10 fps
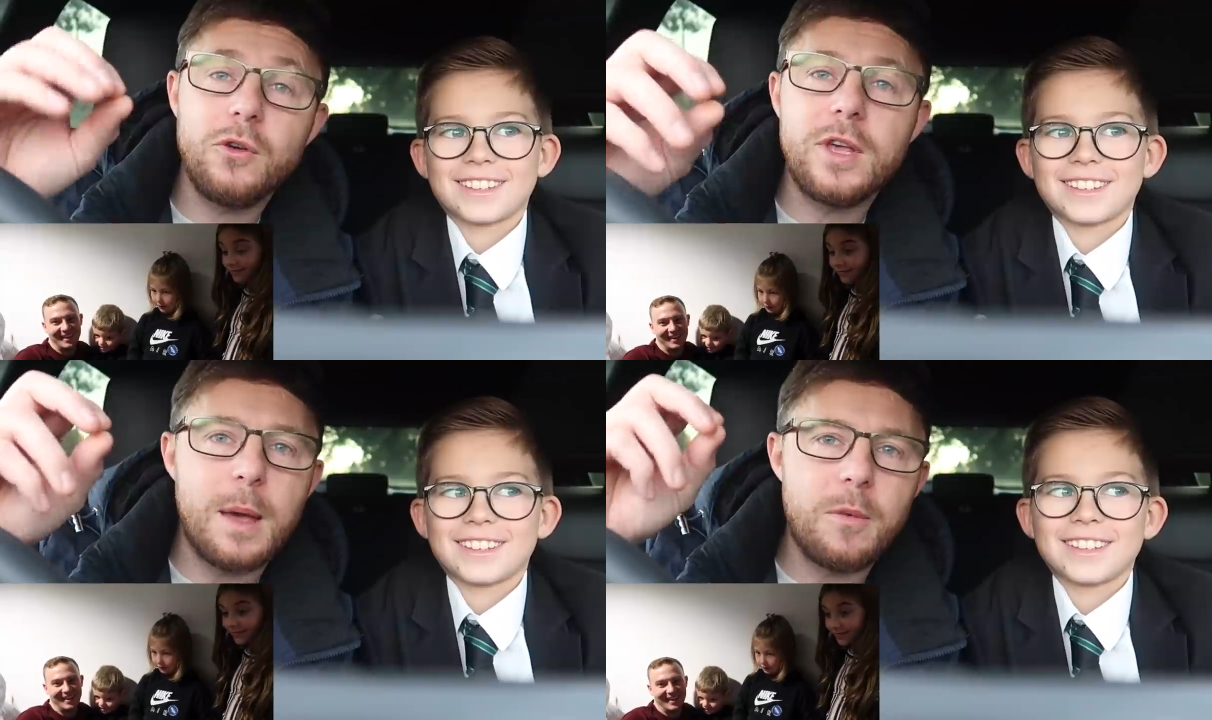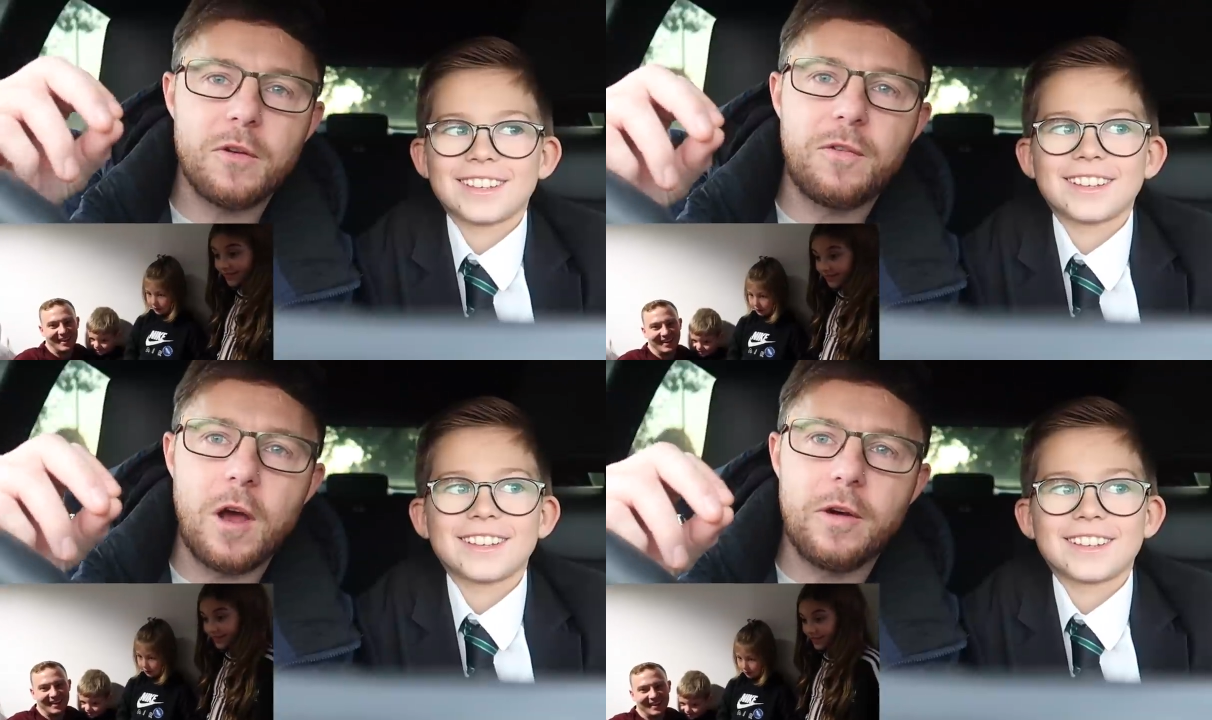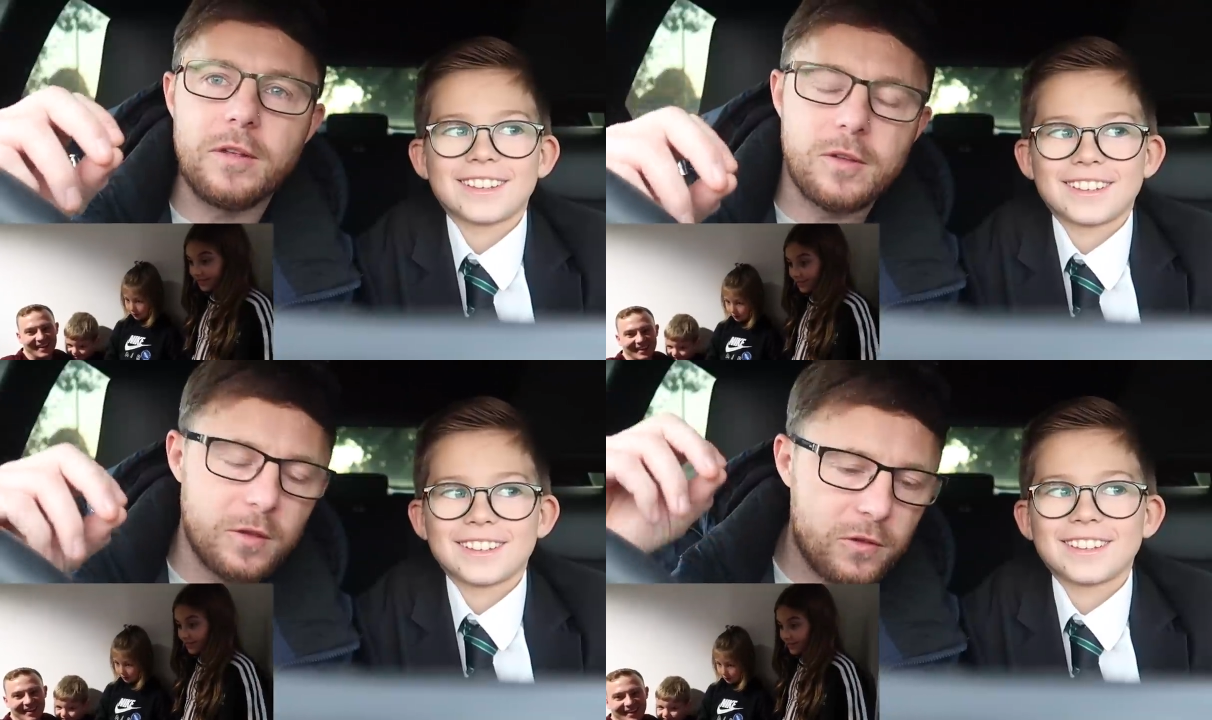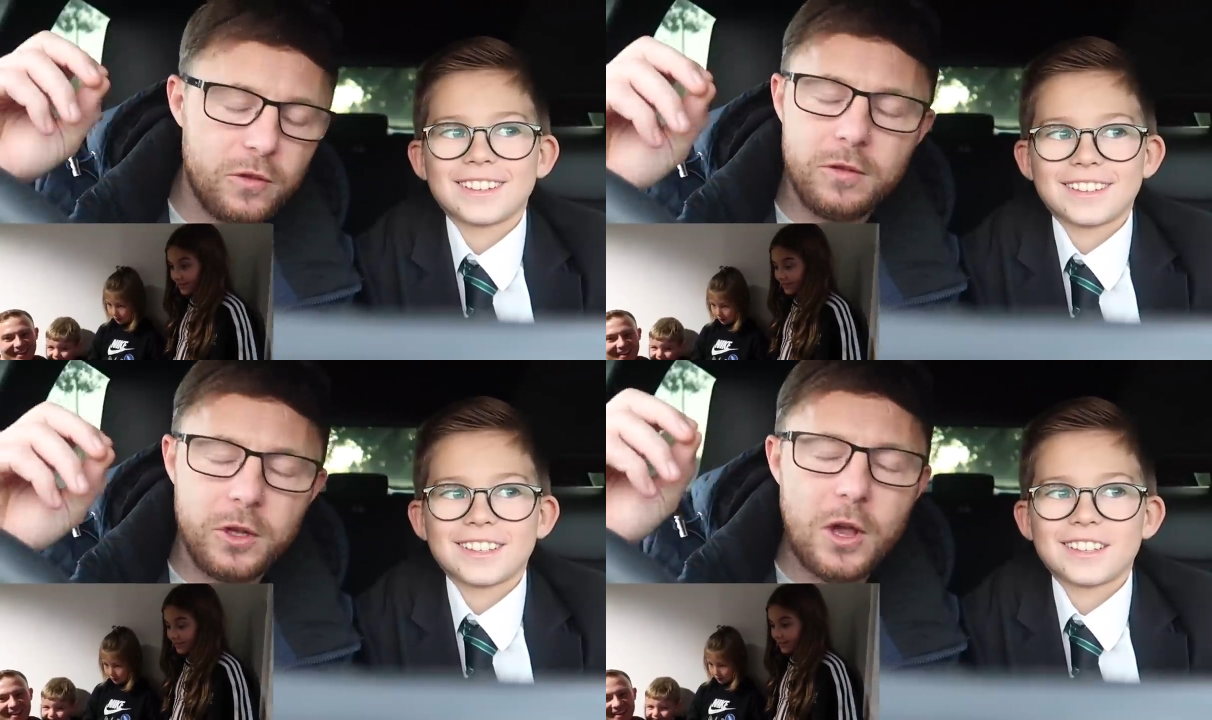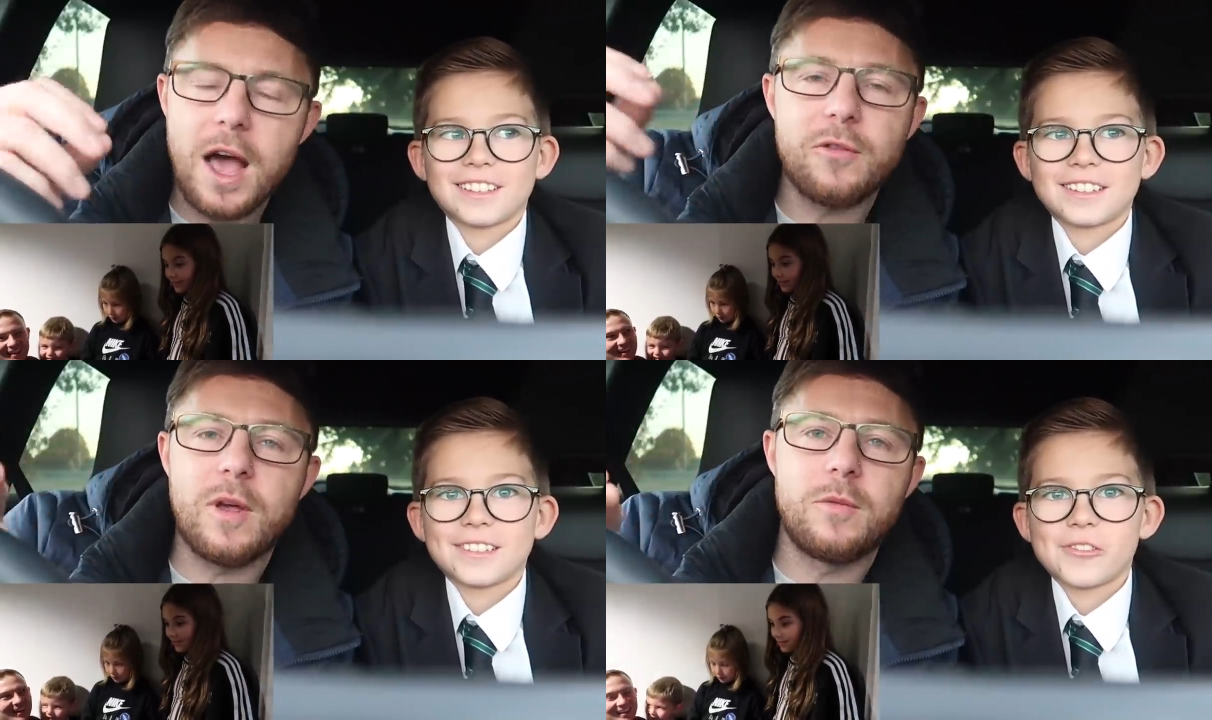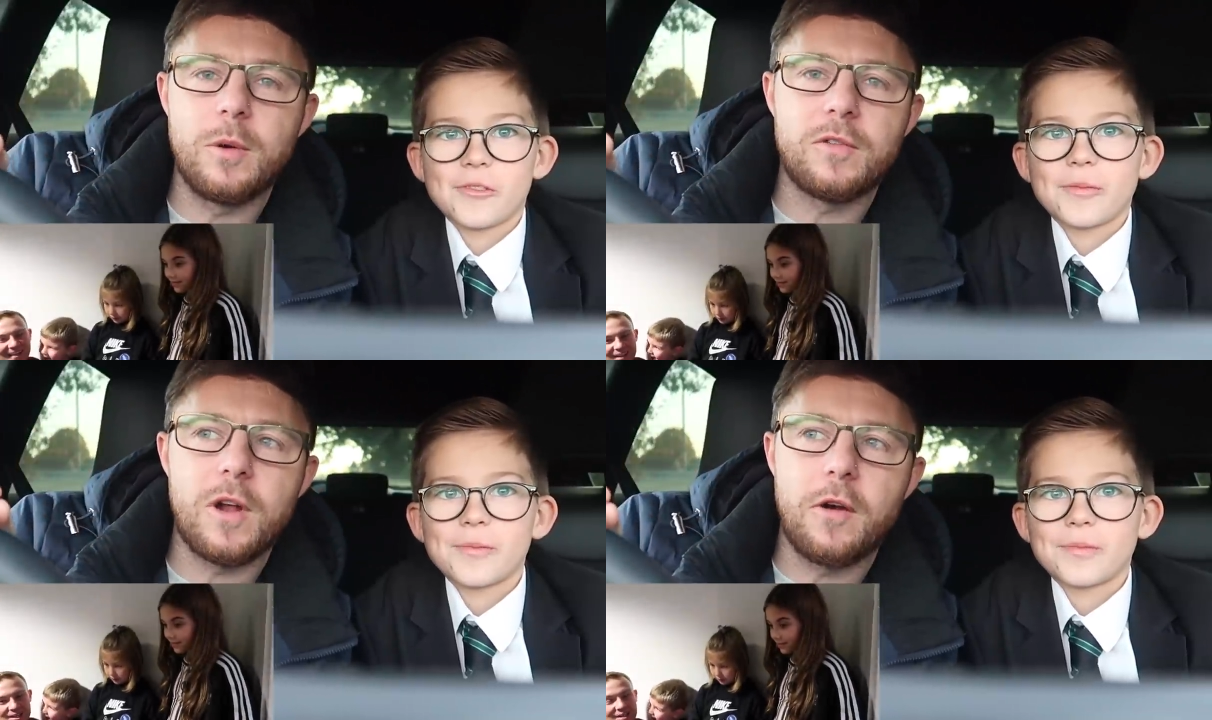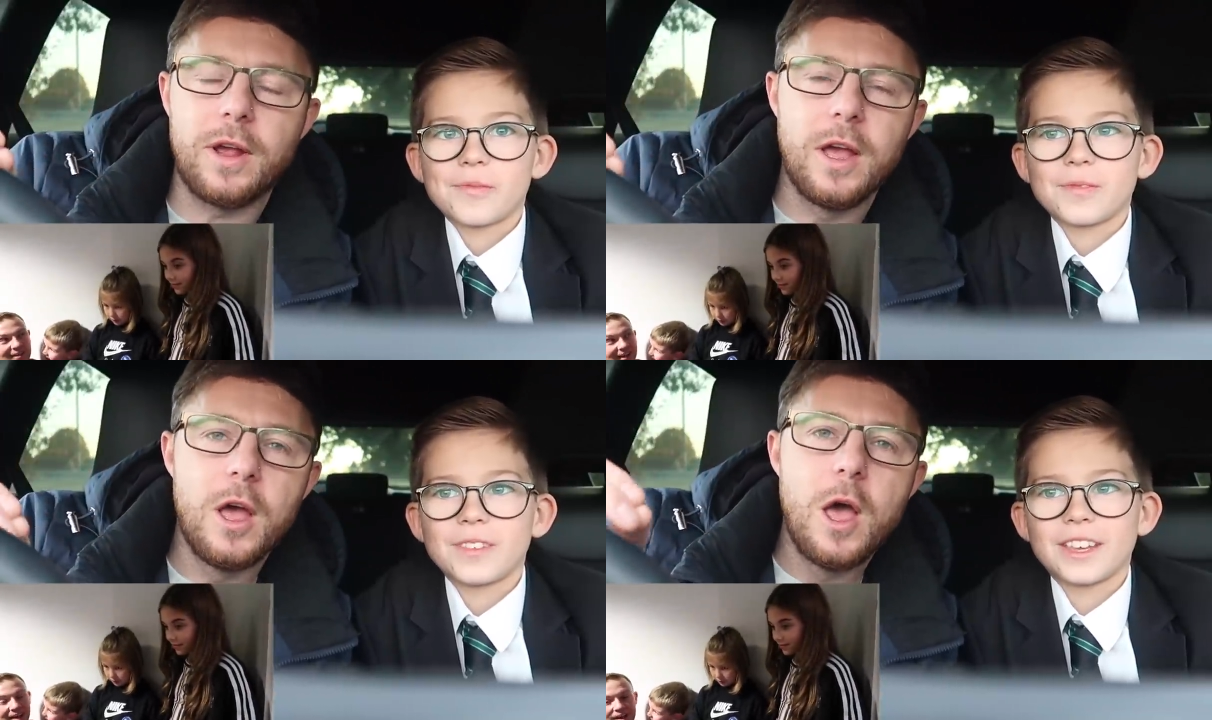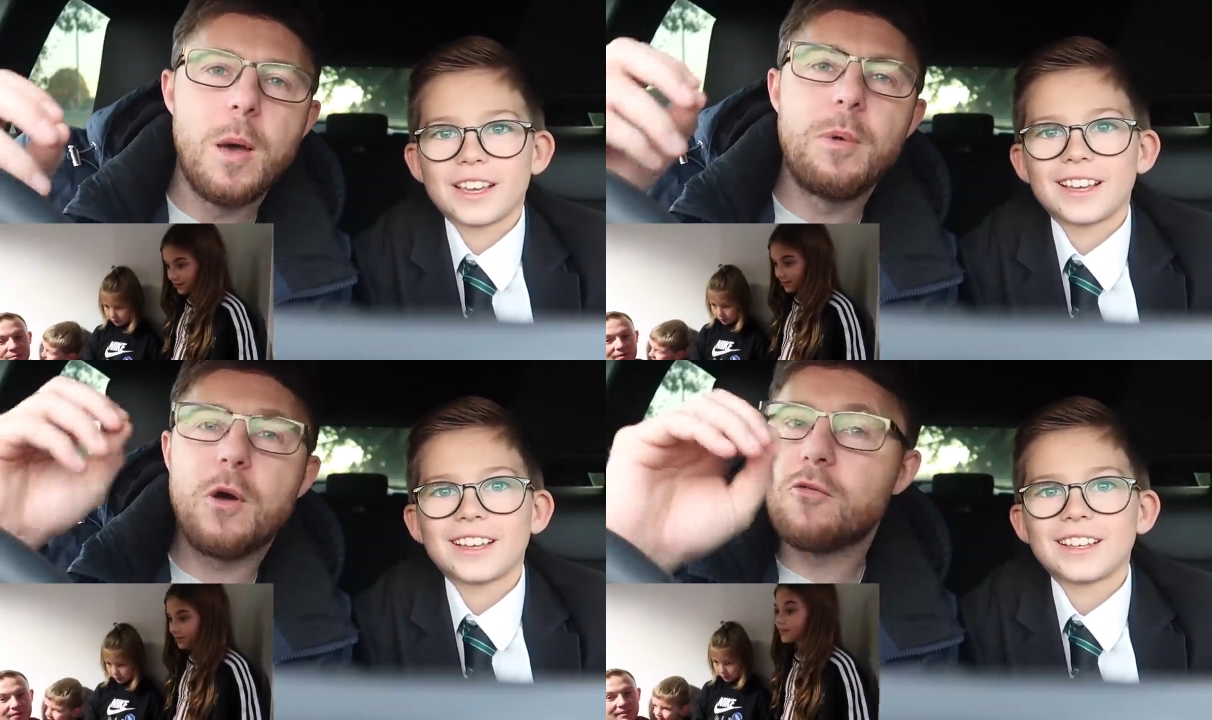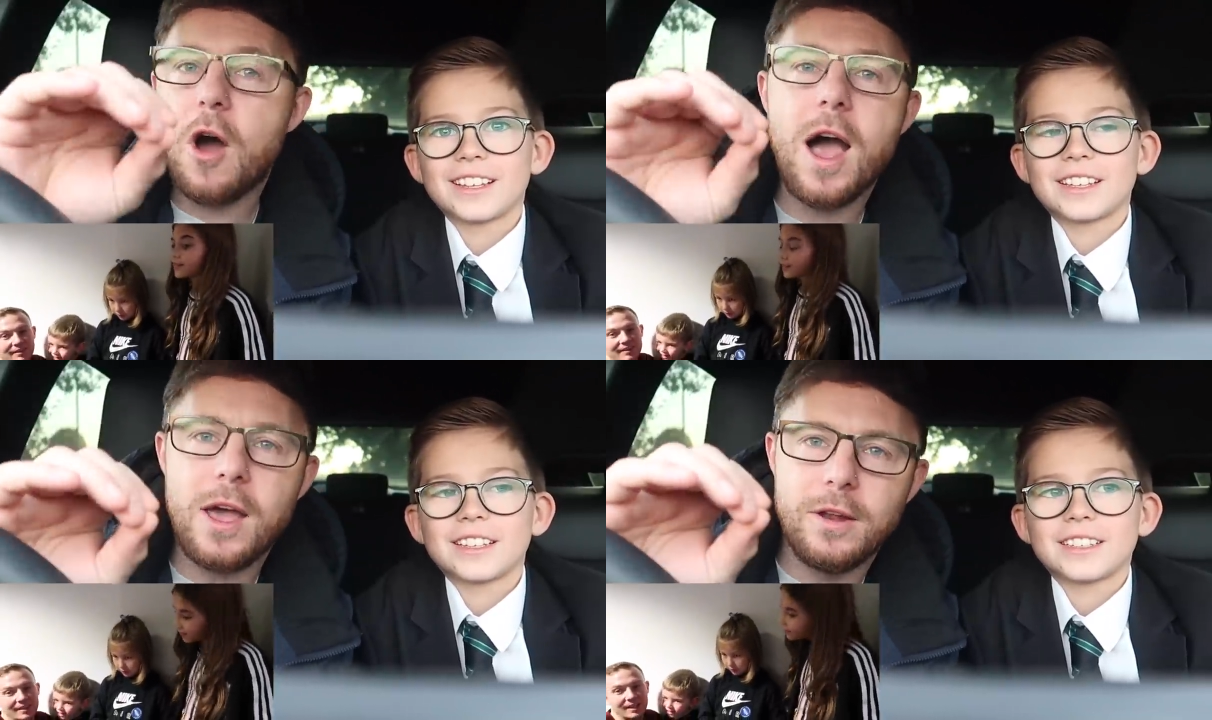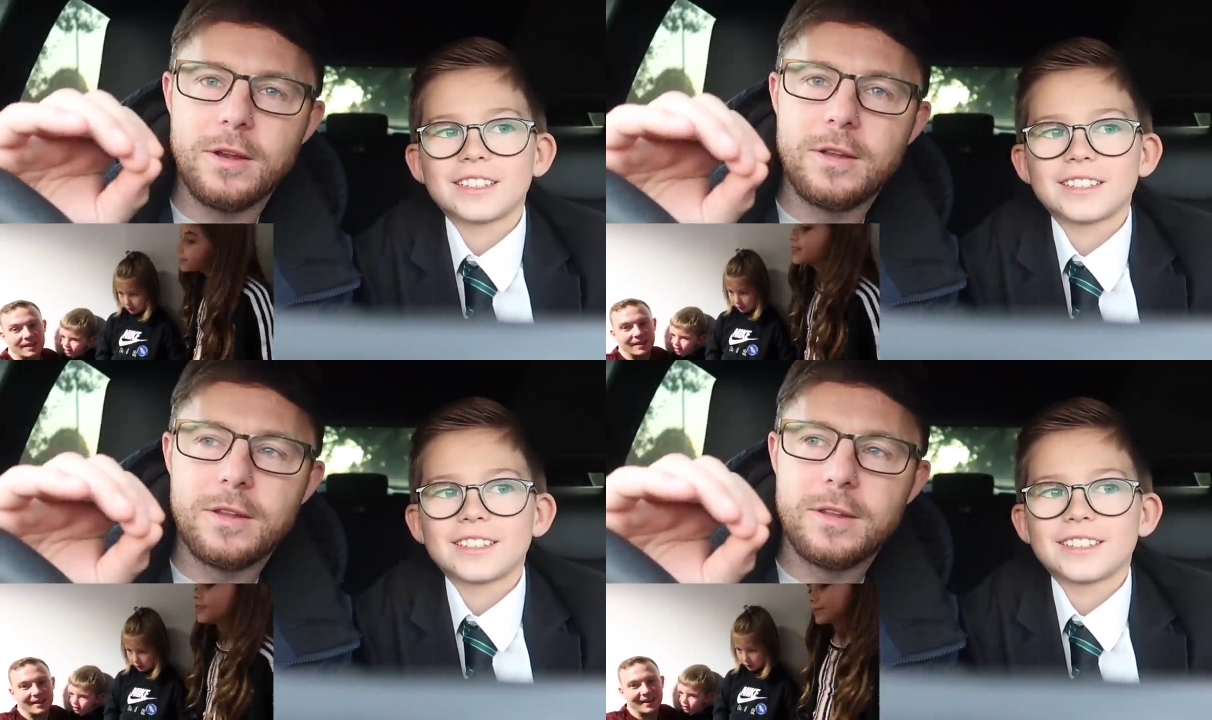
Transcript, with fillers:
Speaker 1: you get McFlurries because you have to have a McFlurry. Yeah. But Ryan,